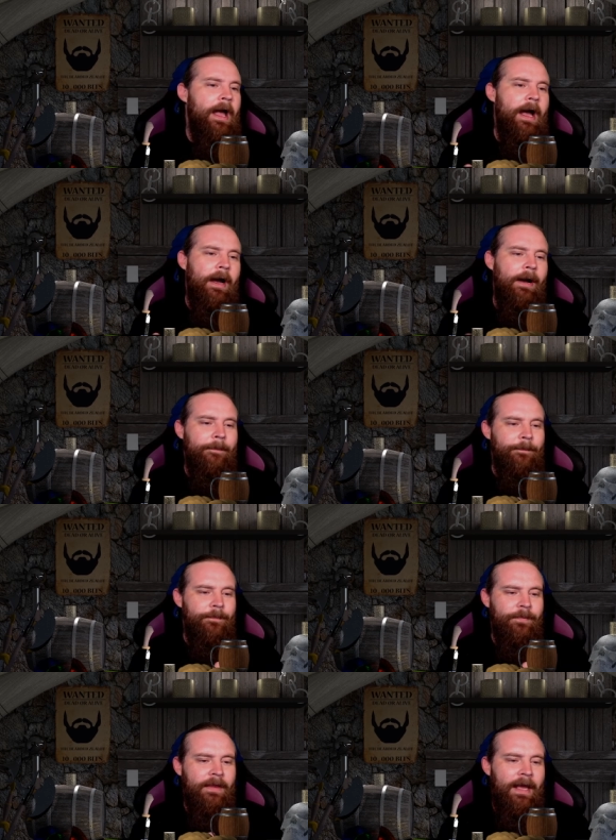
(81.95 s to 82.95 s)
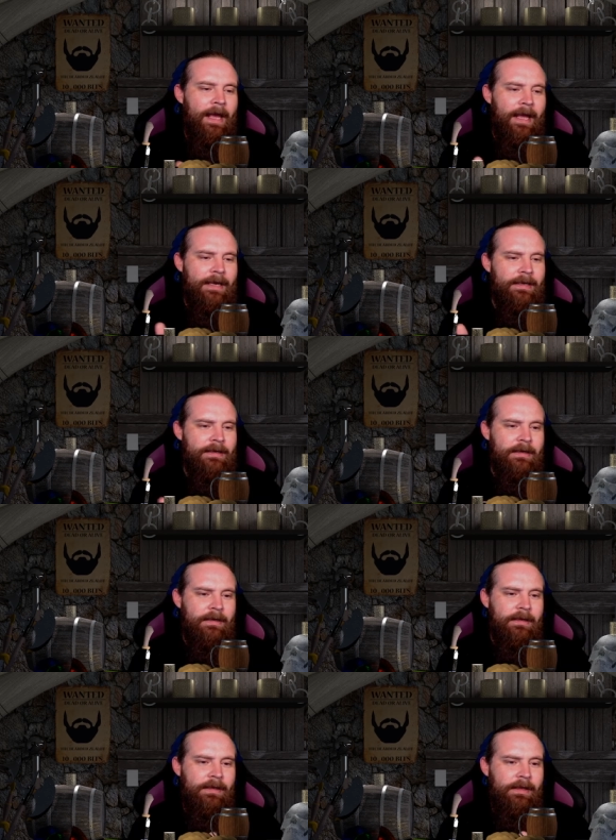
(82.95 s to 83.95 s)
Um, and
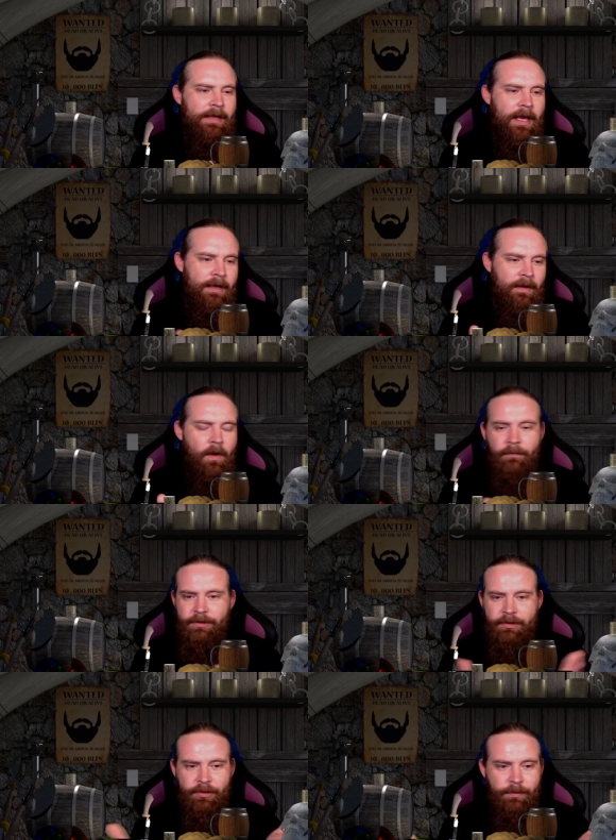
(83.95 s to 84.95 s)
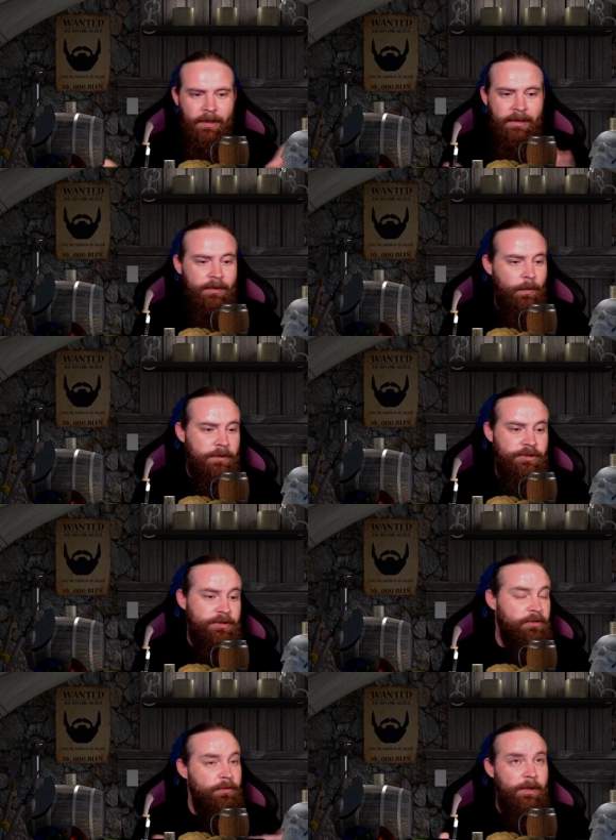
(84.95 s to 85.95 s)
uh, yeah, after Tomb Raider,
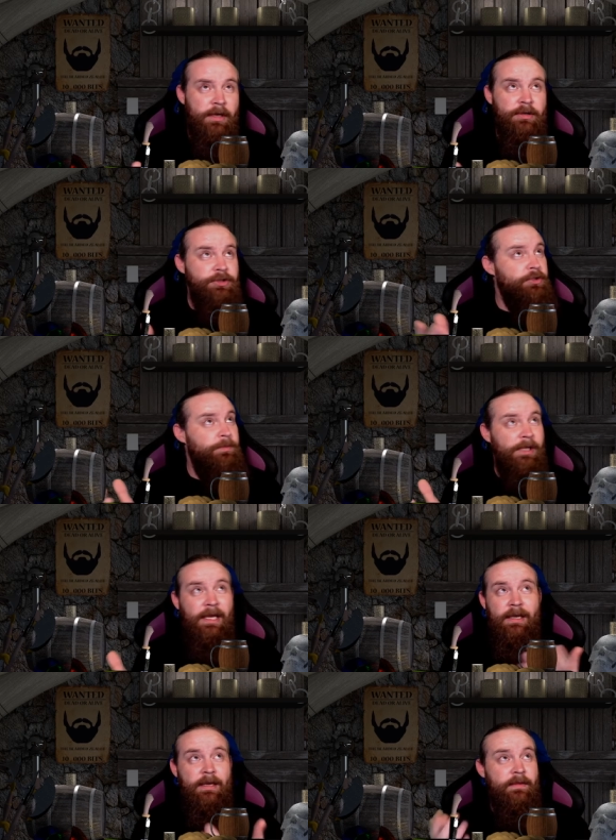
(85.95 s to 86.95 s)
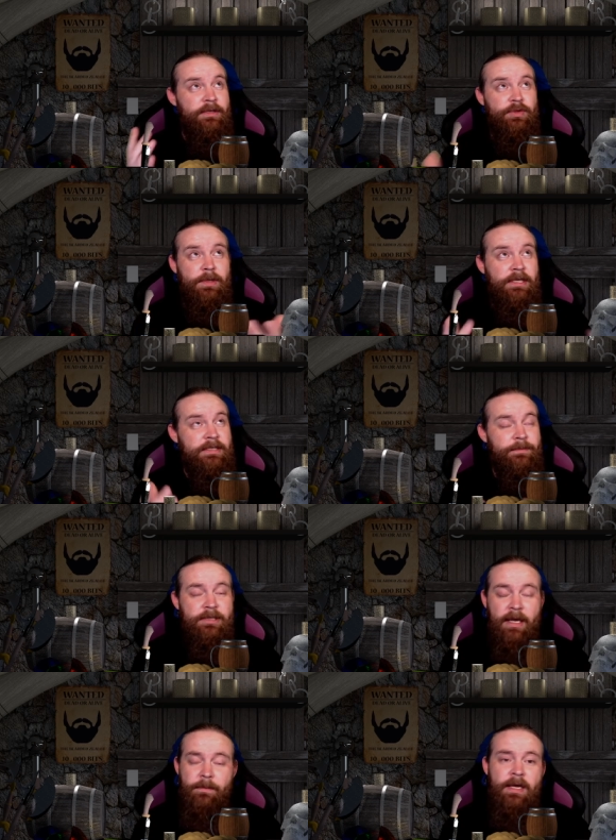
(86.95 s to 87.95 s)
which Tomb Raider should be ending this week
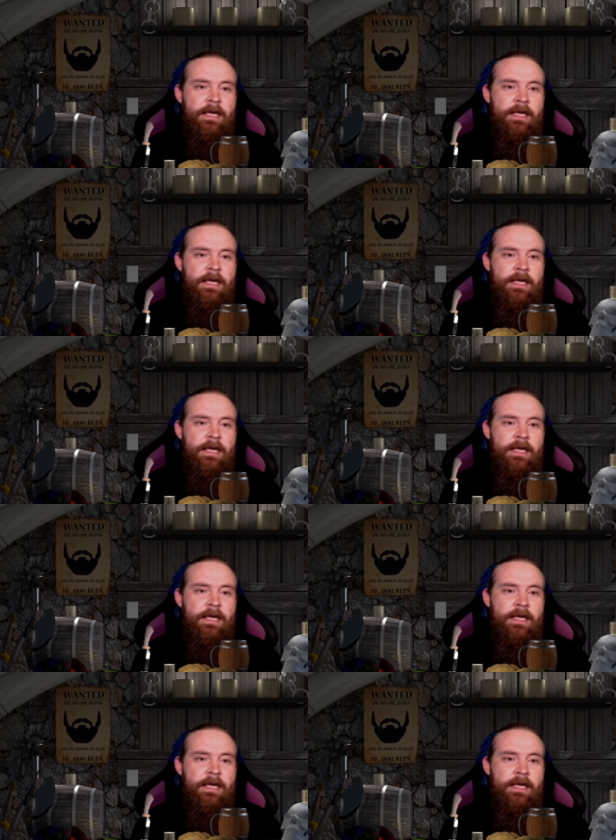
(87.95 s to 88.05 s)
sometime,